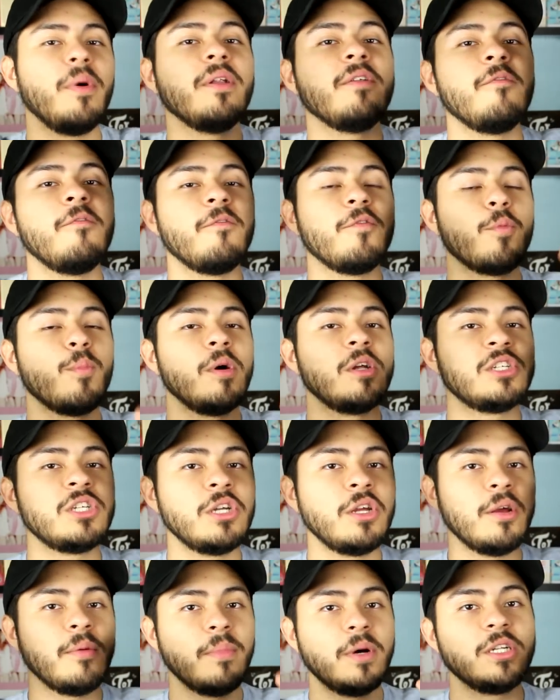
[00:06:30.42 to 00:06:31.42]
button for much,
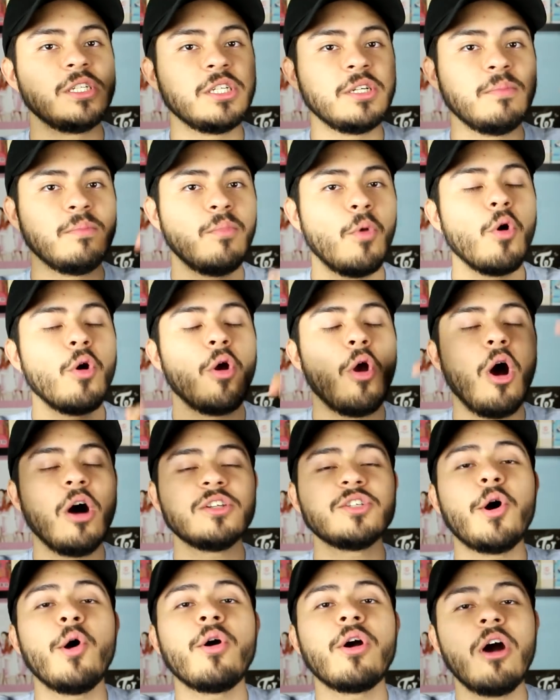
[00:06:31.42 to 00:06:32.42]
much more. Also,